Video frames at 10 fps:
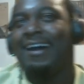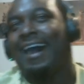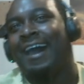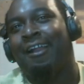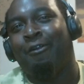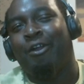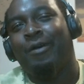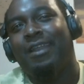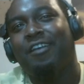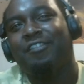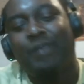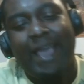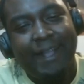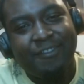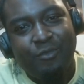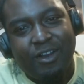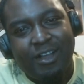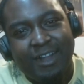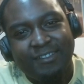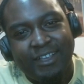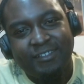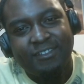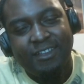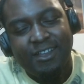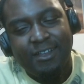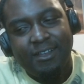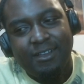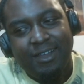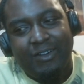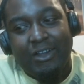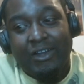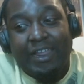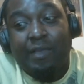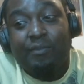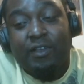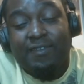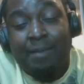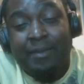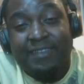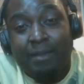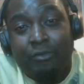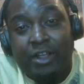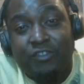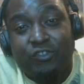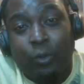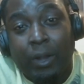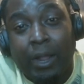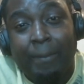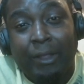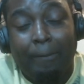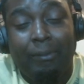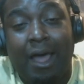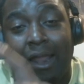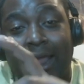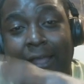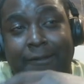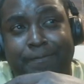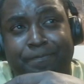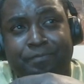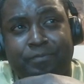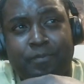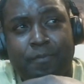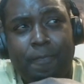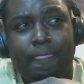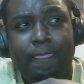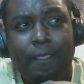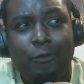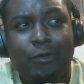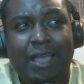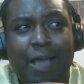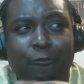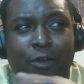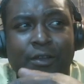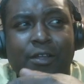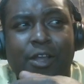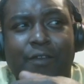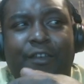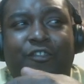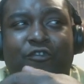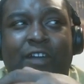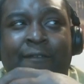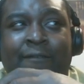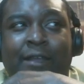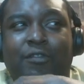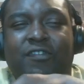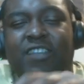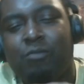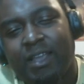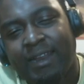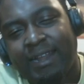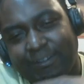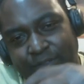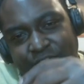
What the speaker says: I don't know. It also adds more context, or it gives Atomic Samurai's story a bigger plot line. We have one for Drive Knight, who's somewhat connected with